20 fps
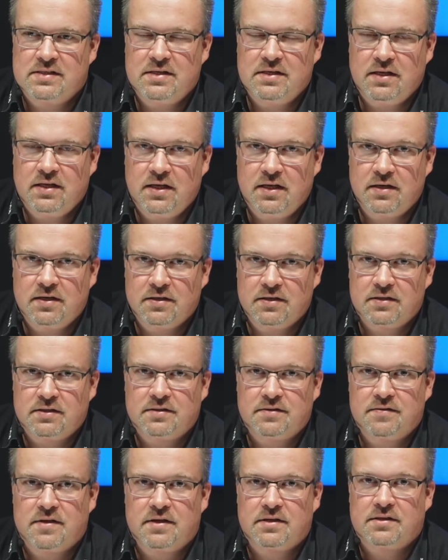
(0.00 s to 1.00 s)

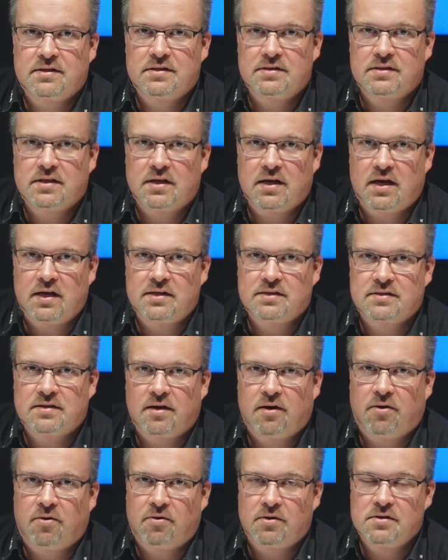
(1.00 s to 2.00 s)
needed that these guys
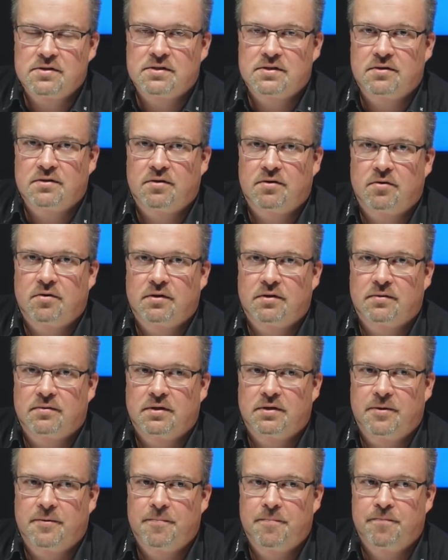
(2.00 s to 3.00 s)
are
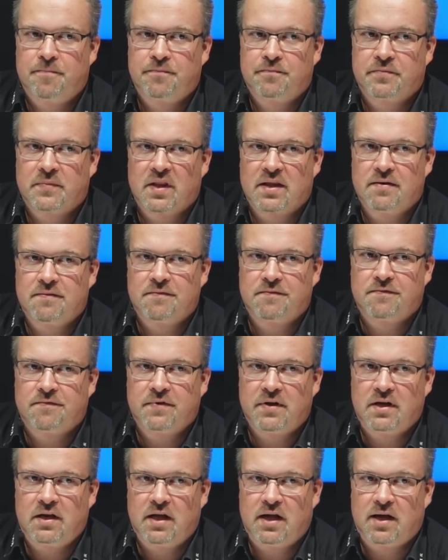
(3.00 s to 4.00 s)
also
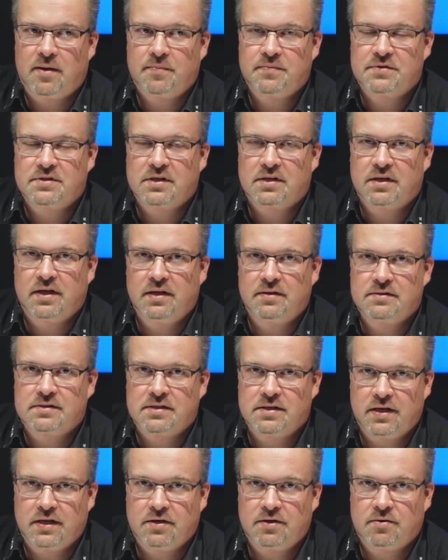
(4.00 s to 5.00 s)
fill up the
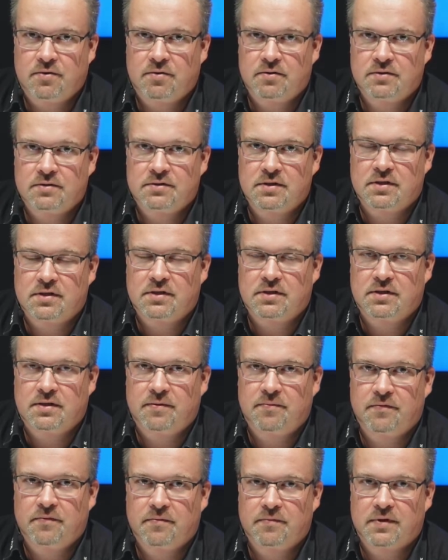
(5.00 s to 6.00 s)
silicone
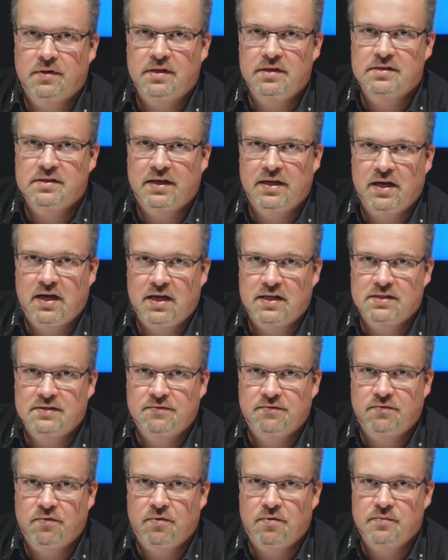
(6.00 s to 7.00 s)
in the
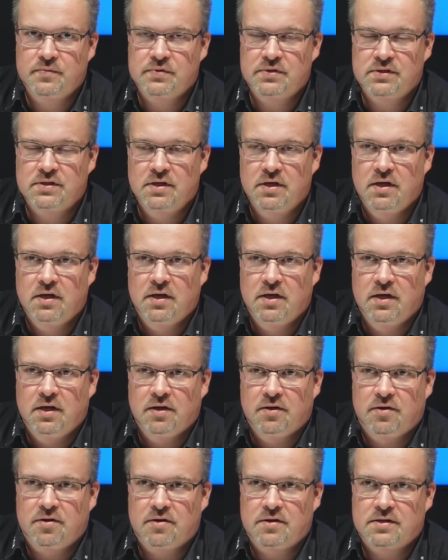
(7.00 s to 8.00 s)
cast forms,
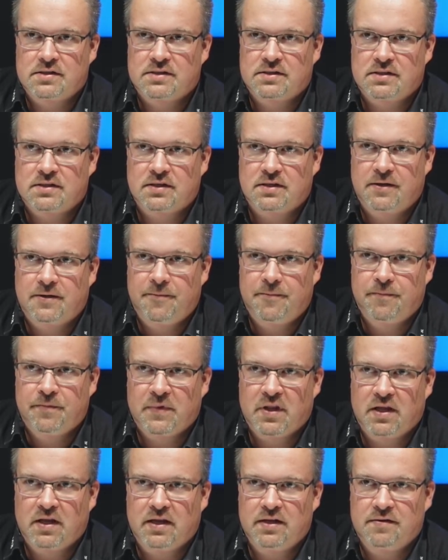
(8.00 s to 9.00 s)
because
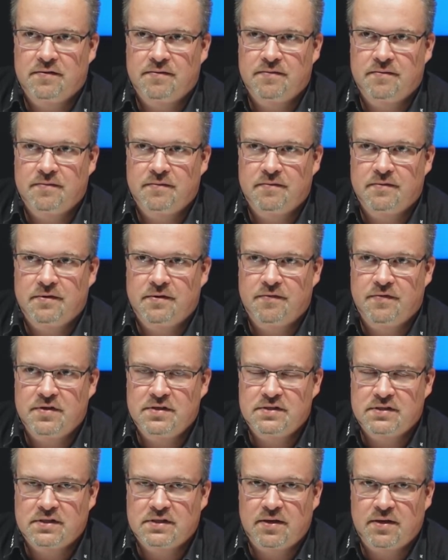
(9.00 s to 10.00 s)
in
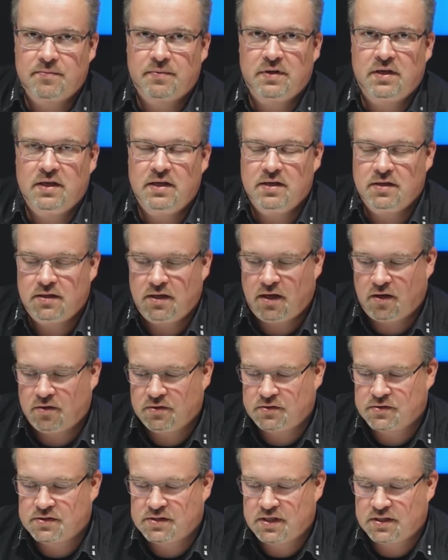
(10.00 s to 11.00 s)
this step here, how
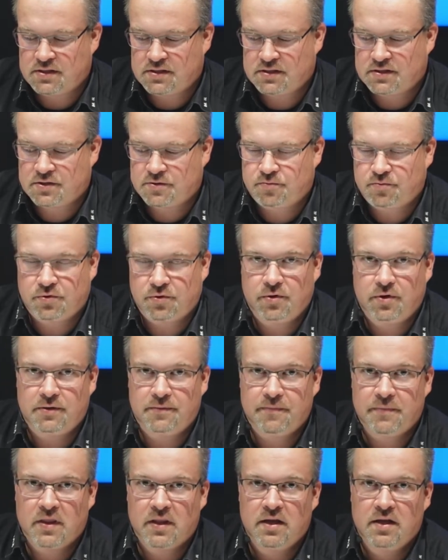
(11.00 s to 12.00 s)
to set the sprue,